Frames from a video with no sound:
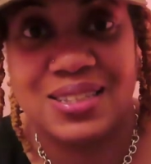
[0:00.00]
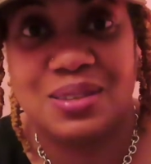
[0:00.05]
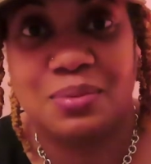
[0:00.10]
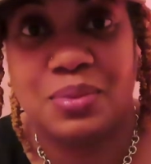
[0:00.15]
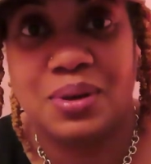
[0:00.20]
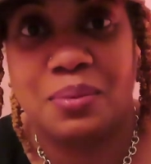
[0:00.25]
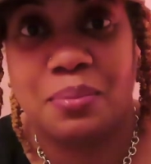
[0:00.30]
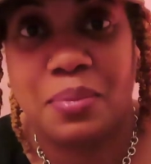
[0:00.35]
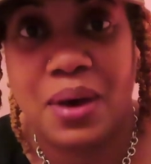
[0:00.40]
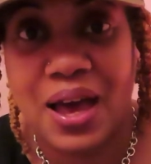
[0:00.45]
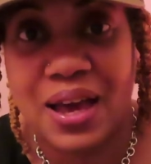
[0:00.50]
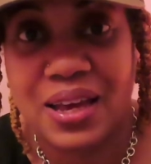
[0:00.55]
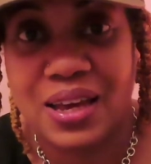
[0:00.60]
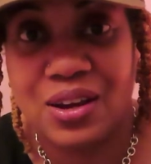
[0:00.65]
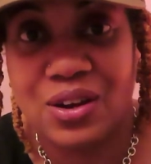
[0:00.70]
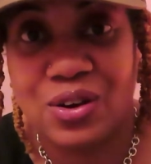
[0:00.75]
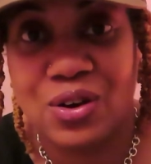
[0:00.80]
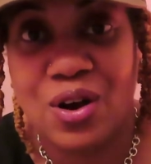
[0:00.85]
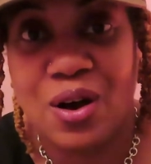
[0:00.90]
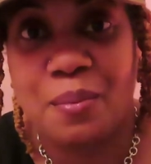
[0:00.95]
to be back
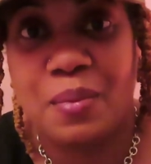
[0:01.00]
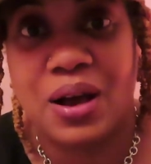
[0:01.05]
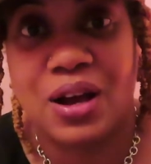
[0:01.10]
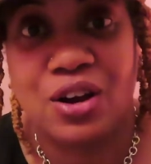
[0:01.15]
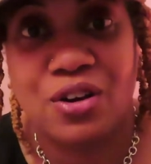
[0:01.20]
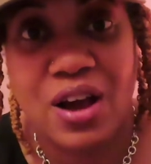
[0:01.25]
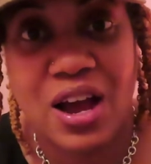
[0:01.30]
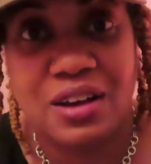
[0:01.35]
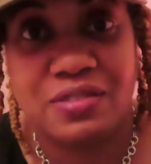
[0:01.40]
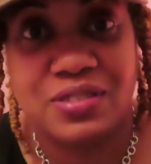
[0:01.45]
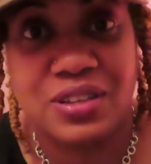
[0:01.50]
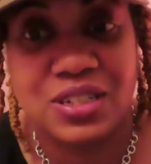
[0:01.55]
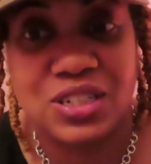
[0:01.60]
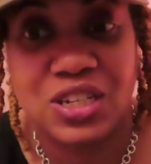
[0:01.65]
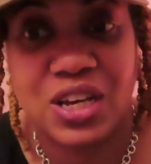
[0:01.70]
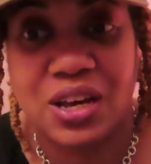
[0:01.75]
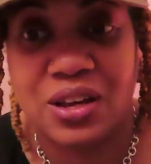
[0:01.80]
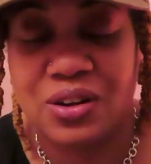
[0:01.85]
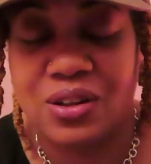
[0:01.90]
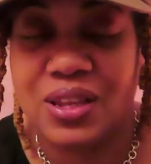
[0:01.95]
here on my crafting
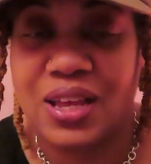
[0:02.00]
channel.